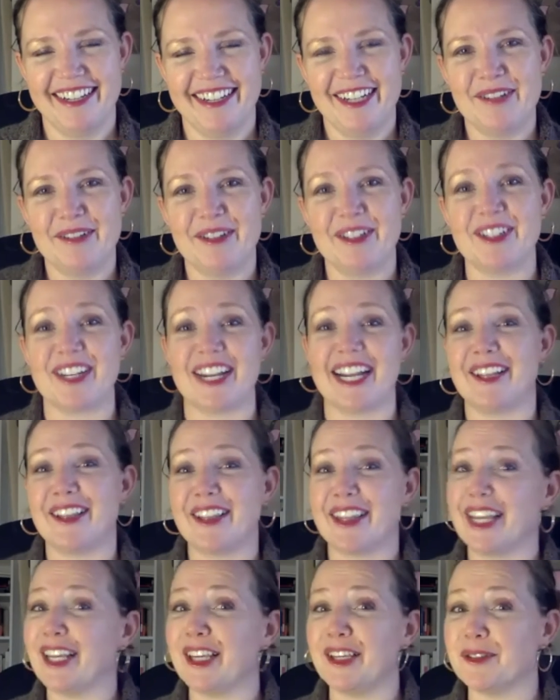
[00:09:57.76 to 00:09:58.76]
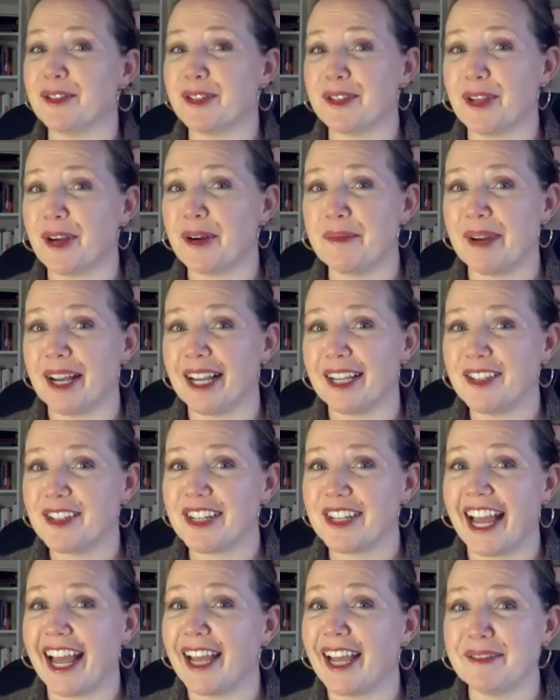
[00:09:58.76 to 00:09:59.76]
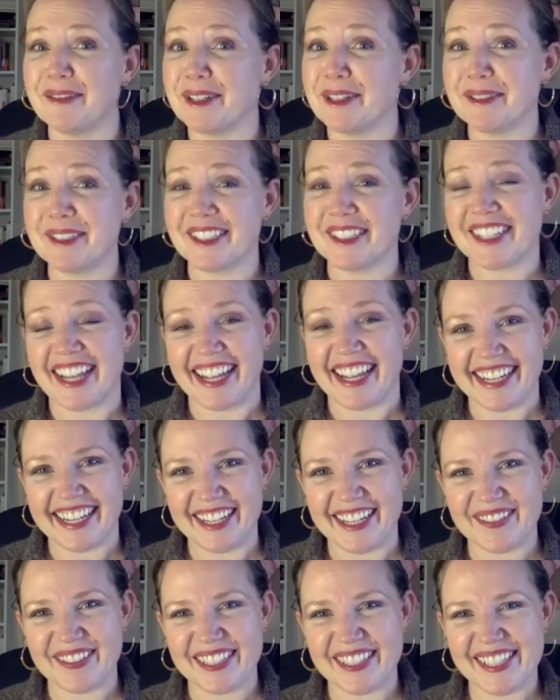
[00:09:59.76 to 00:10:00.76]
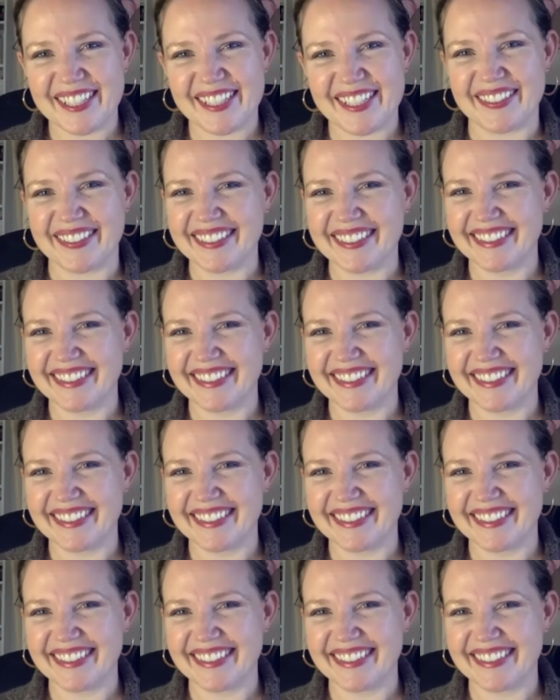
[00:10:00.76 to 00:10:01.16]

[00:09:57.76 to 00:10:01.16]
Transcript: Well, Jade, thank you so much. And we will chat again real soon.